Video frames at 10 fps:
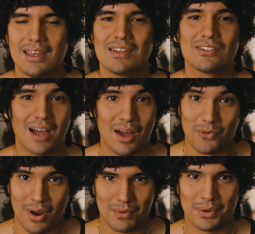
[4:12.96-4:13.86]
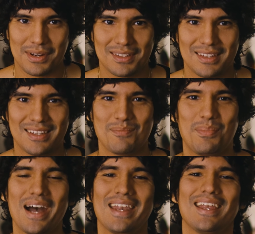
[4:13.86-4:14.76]
is not for everyone.
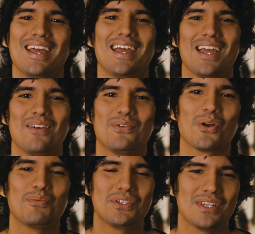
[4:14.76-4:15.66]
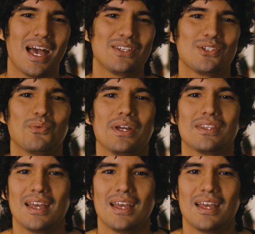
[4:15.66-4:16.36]
But if you're obsessed with